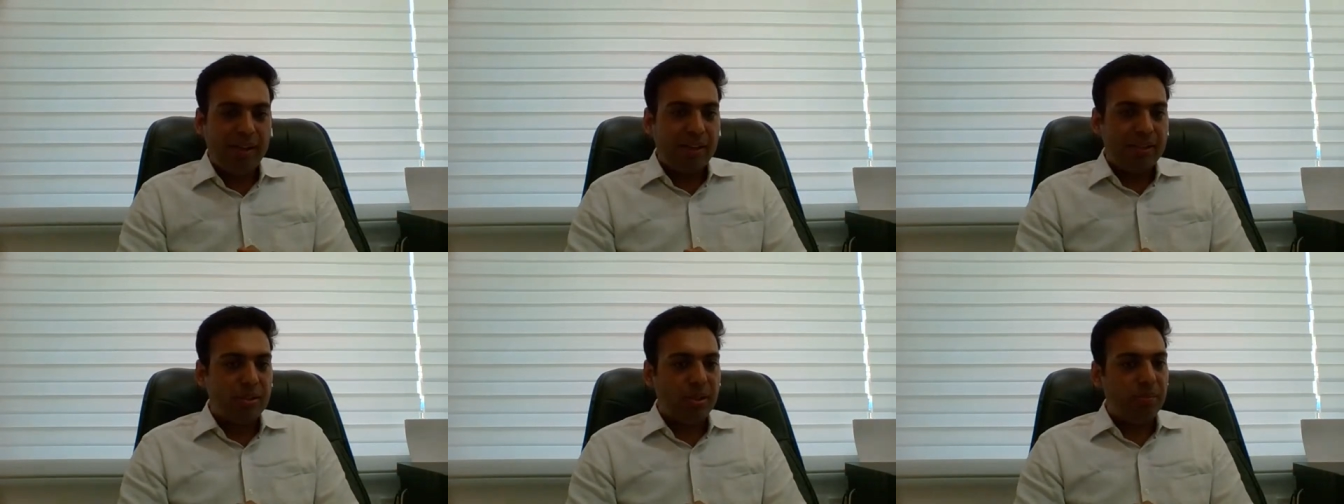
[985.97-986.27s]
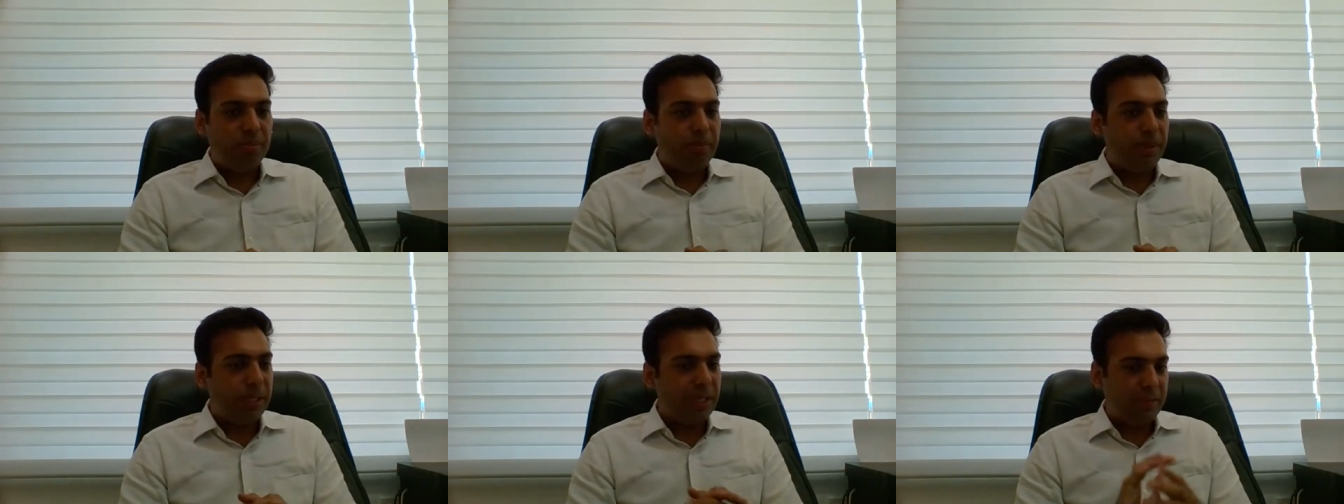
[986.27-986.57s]

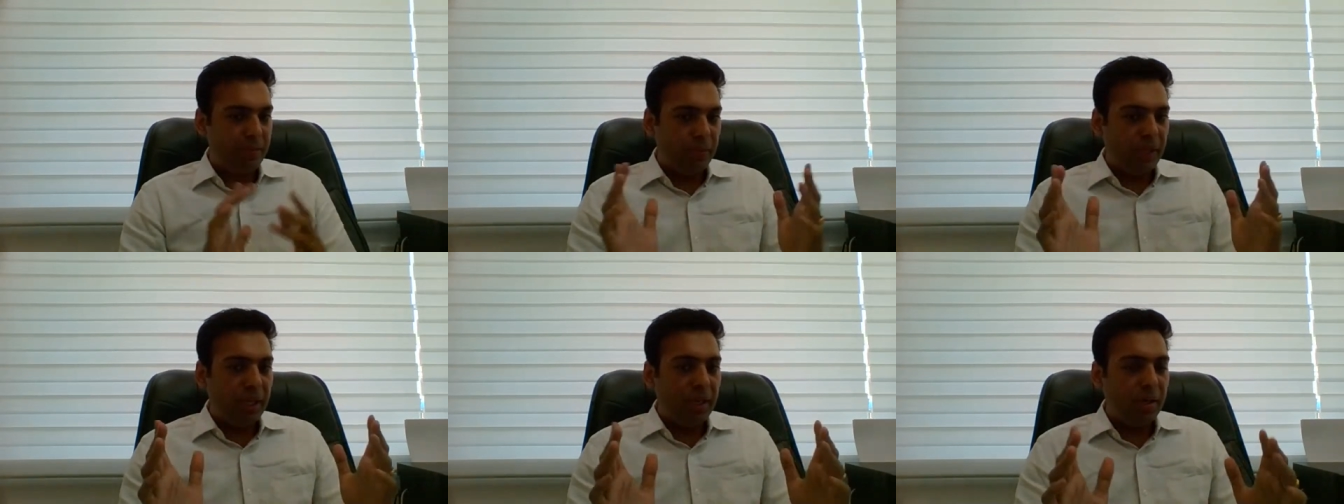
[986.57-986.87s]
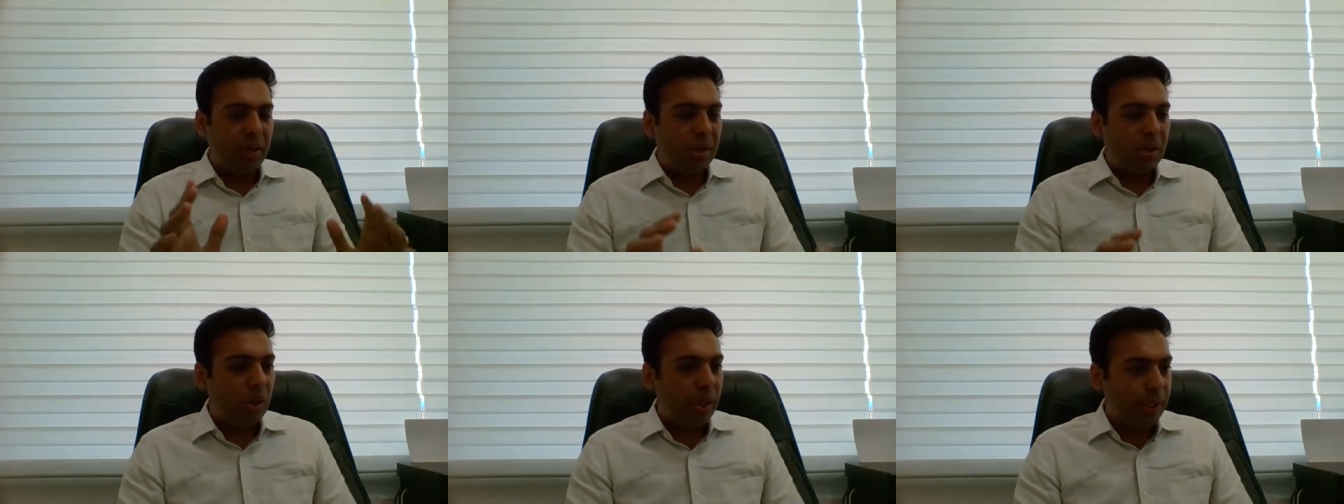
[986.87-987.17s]
So, but we are
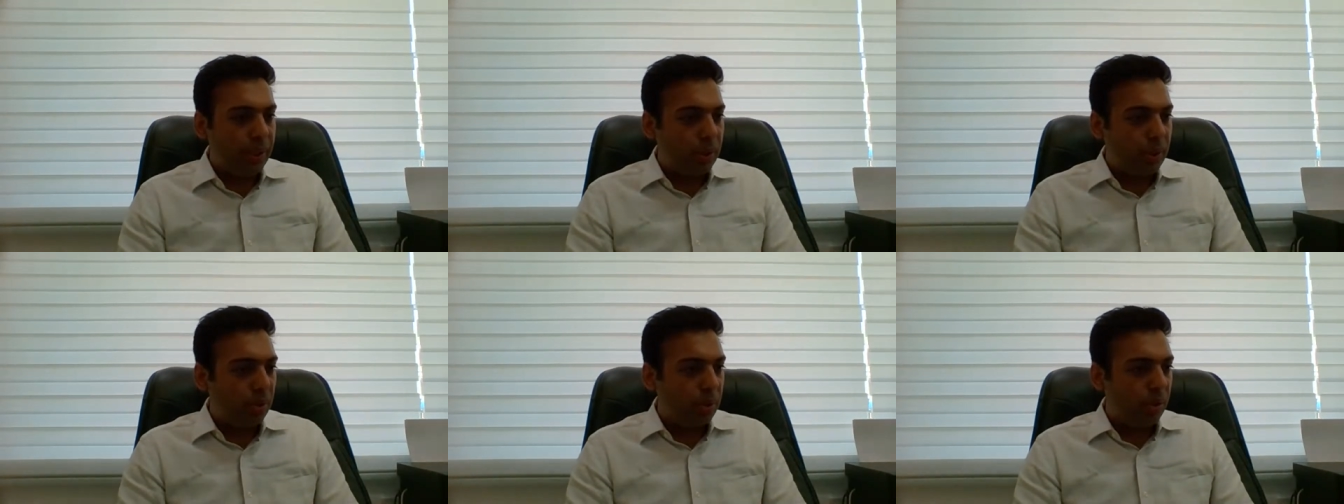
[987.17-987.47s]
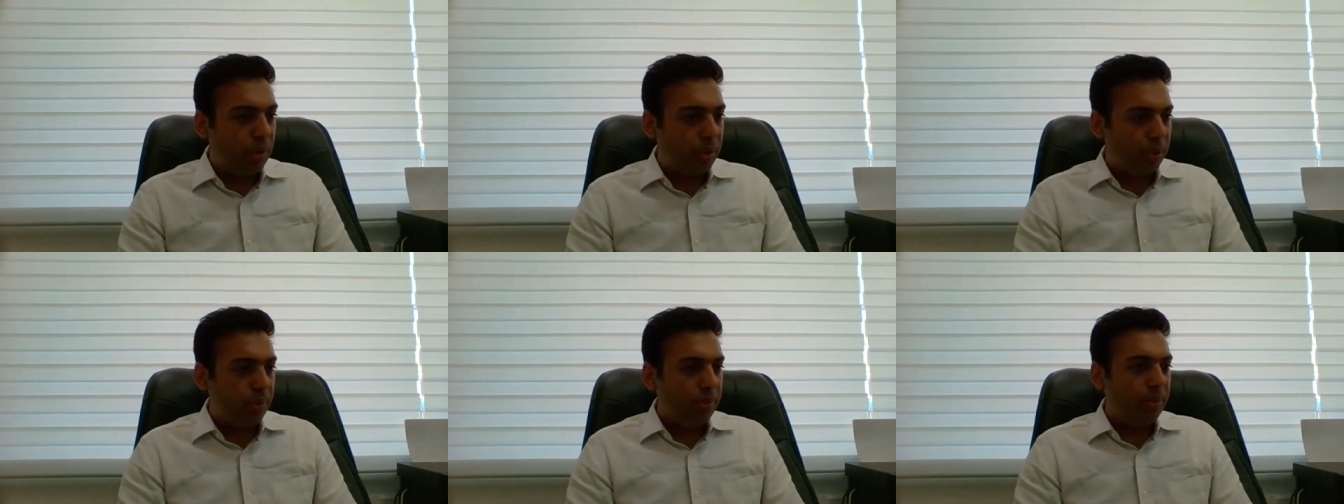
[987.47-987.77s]
not going to
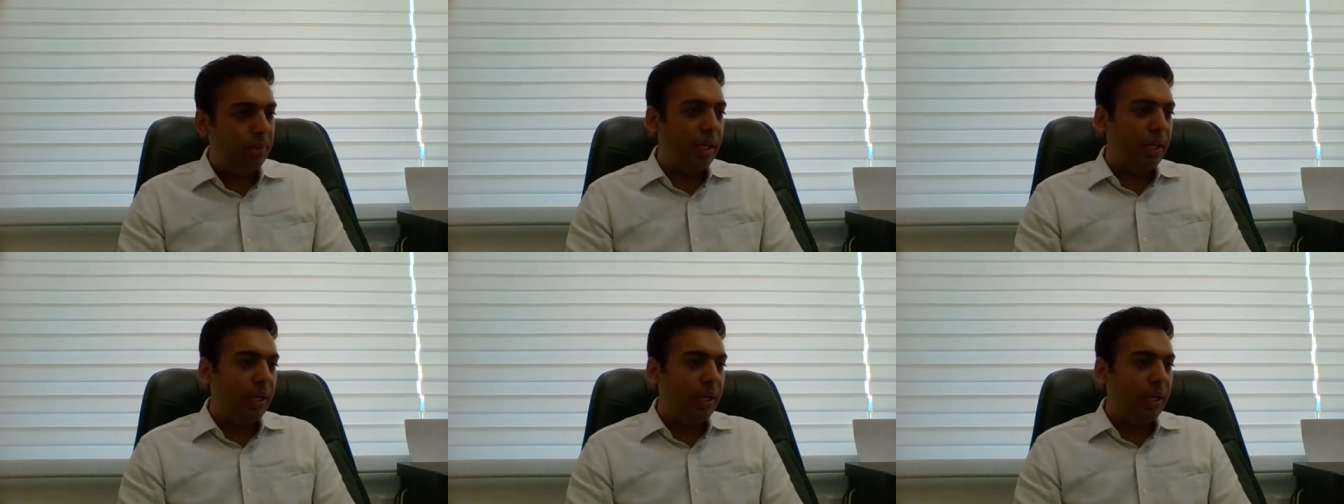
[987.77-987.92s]
quote you.